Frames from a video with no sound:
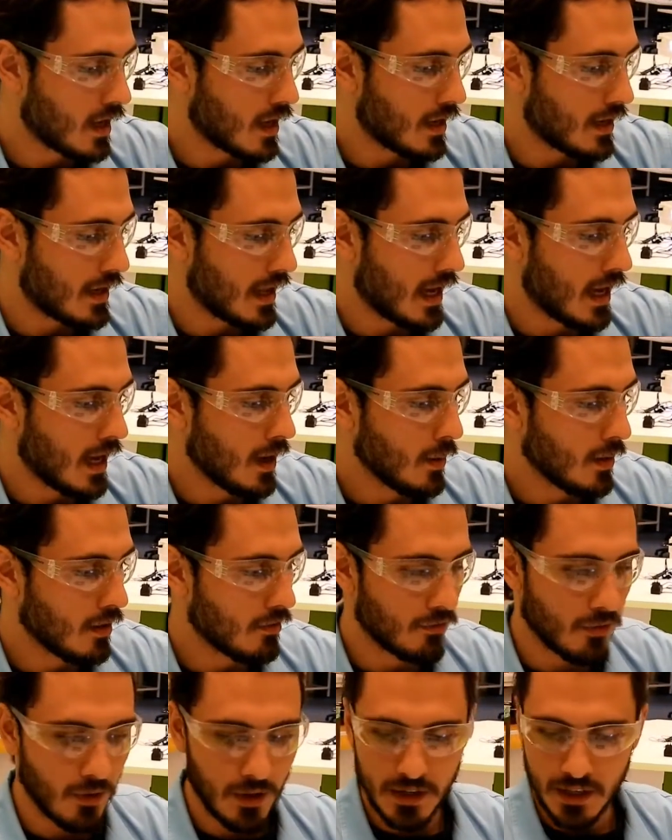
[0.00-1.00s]
Now,
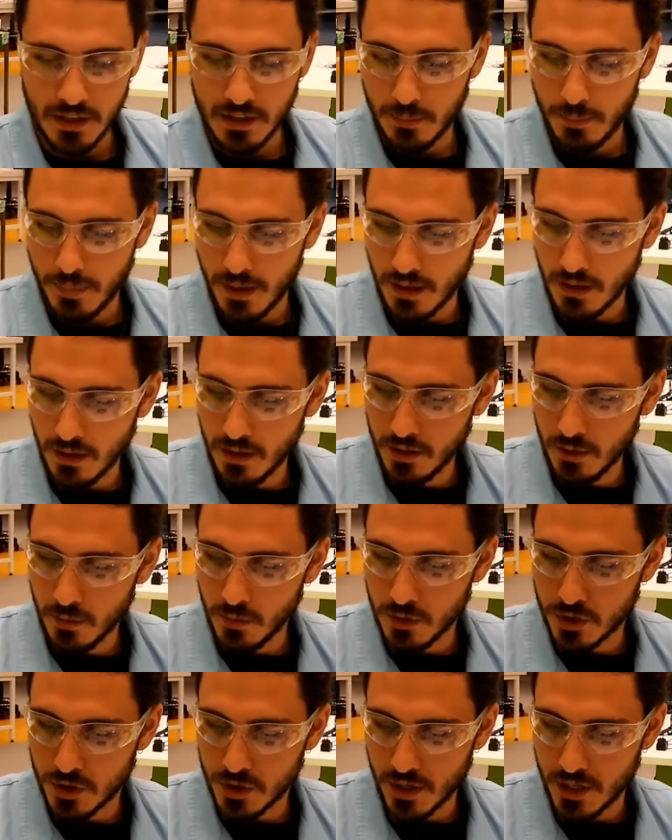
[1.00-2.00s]
avoiding the pellet, we'll
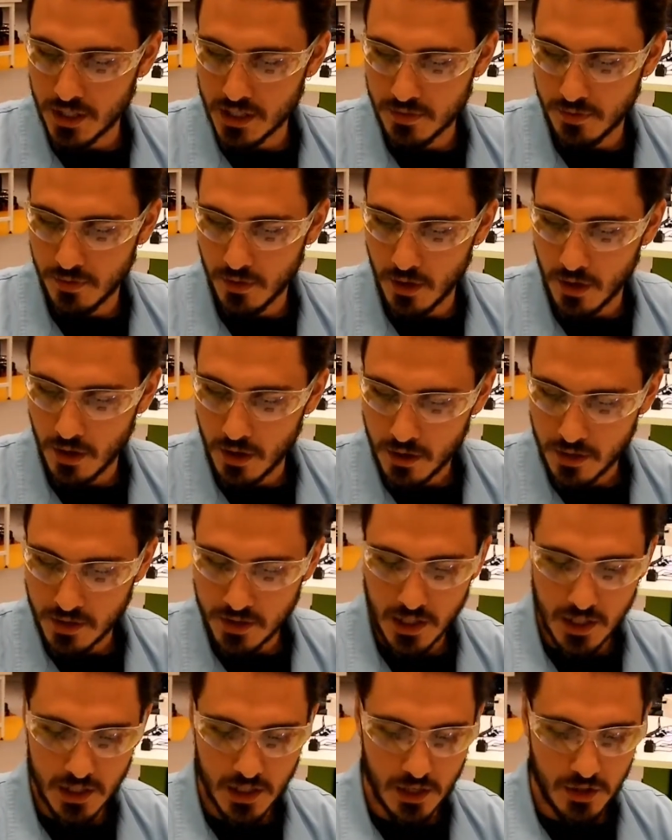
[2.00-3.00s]
transfer
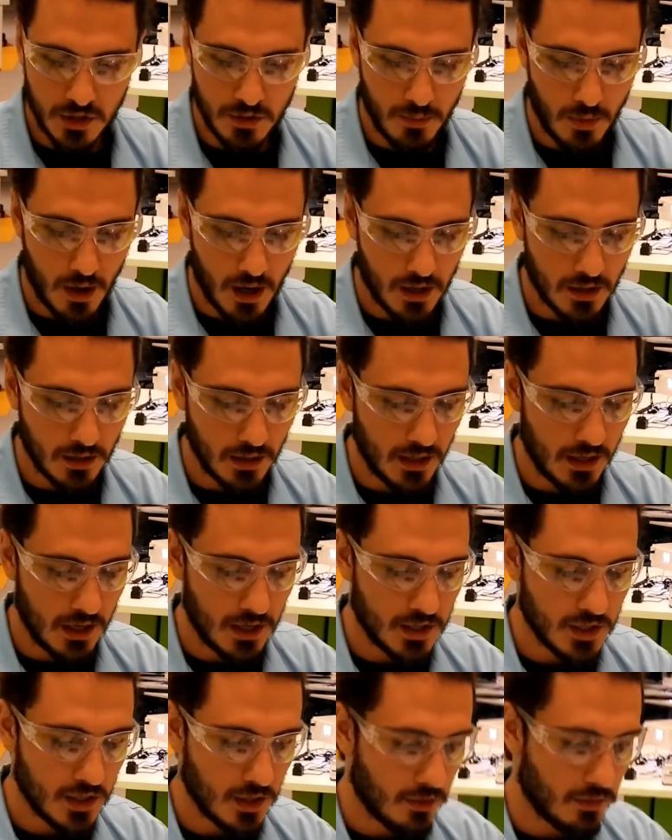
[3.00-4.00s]
600
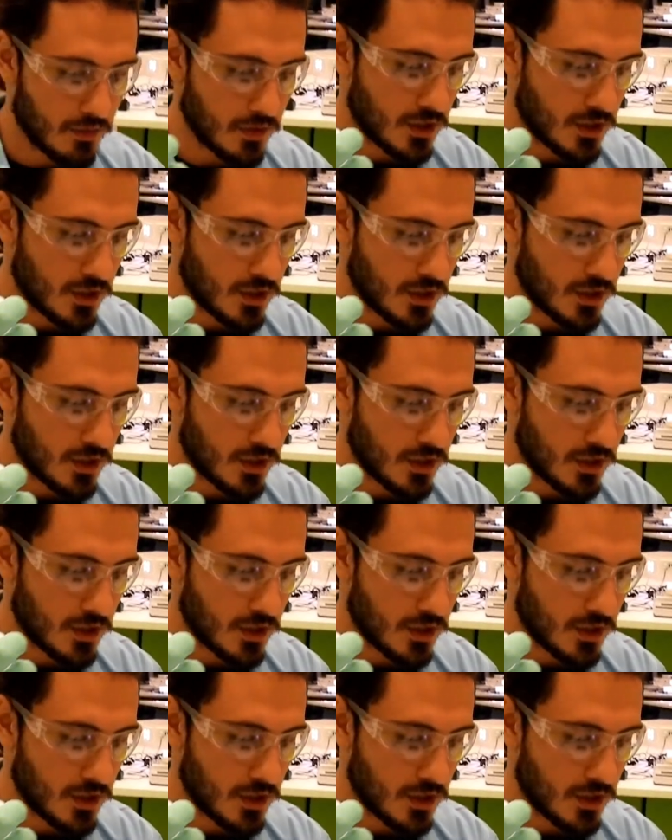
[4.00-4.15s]
microliters of the